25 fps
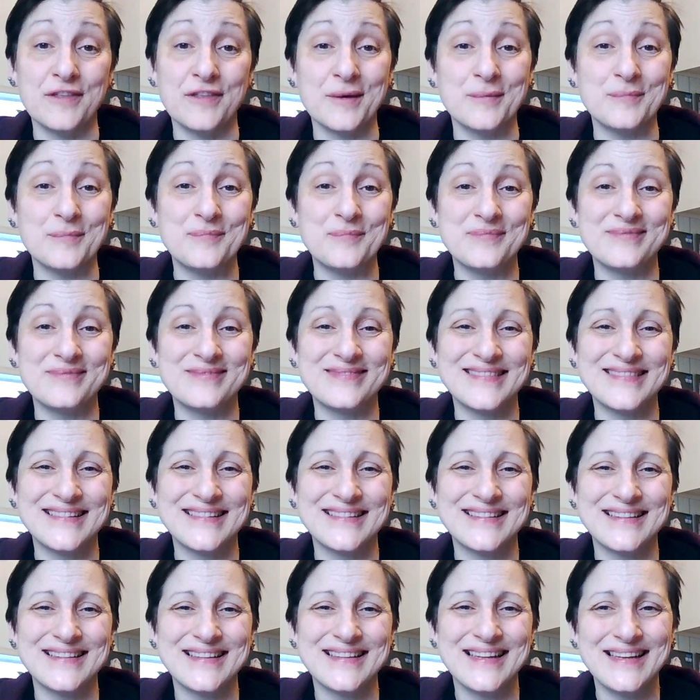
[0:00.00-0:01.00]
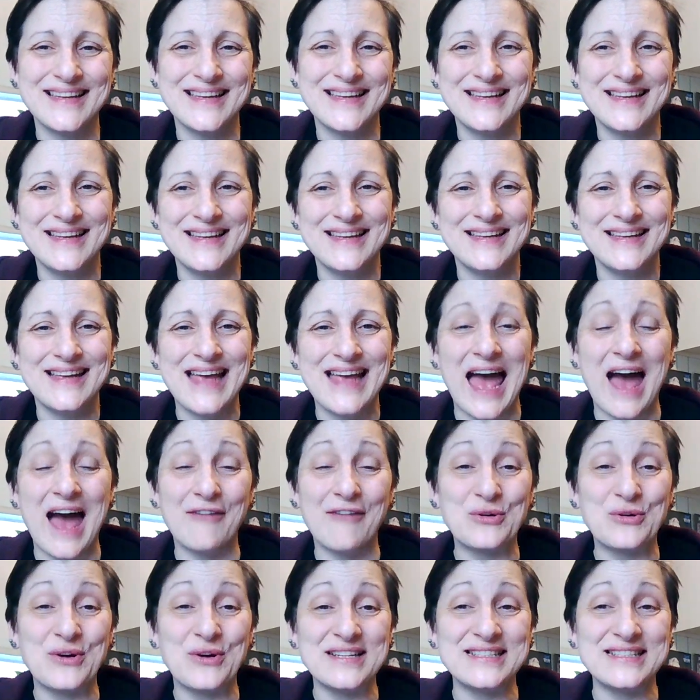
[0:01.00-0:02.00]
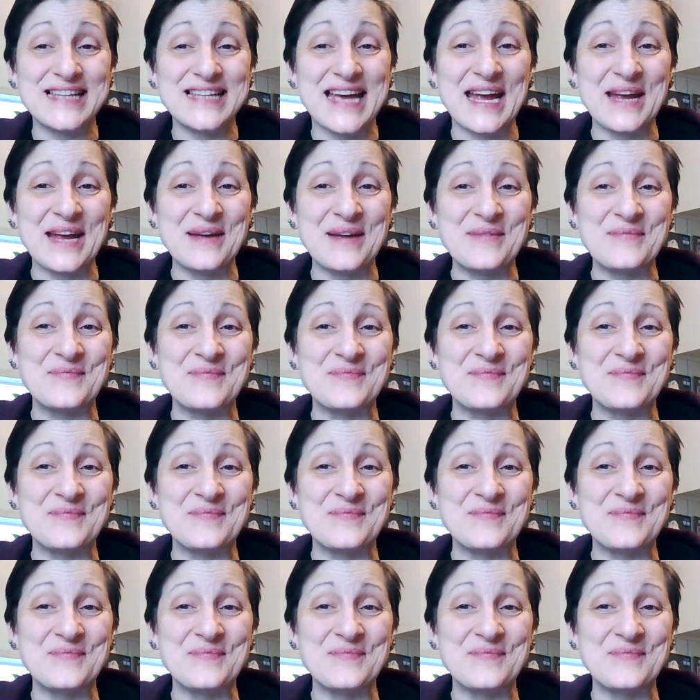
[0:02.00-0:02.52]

them. Have a great day.